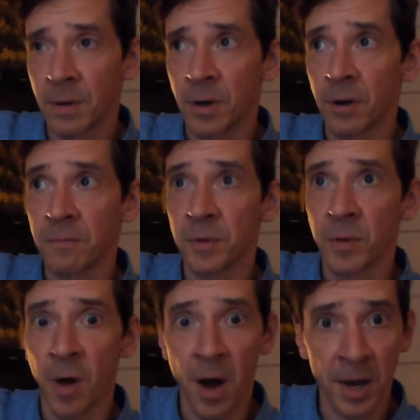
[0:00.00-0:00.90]
of the
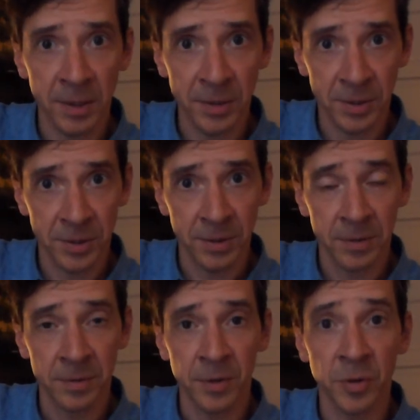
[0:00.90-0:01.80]
lines
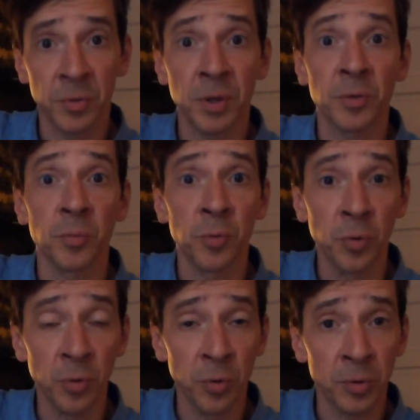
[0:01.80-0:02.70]
that the
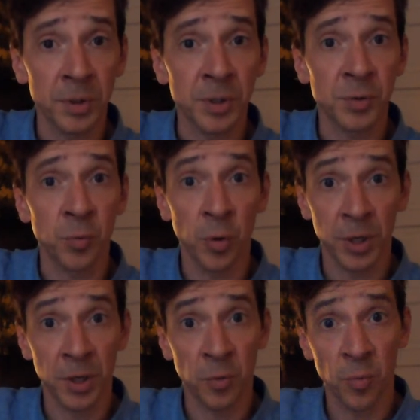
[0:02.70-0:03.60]
rule is
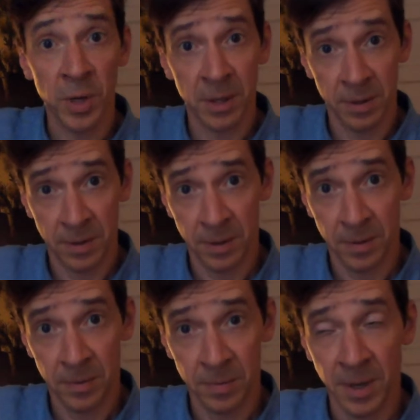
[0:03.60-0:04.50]
working with.
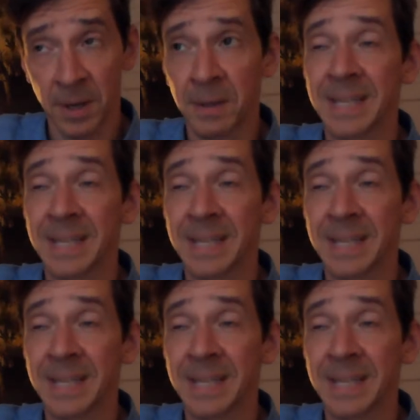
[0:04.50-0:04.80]
Okay?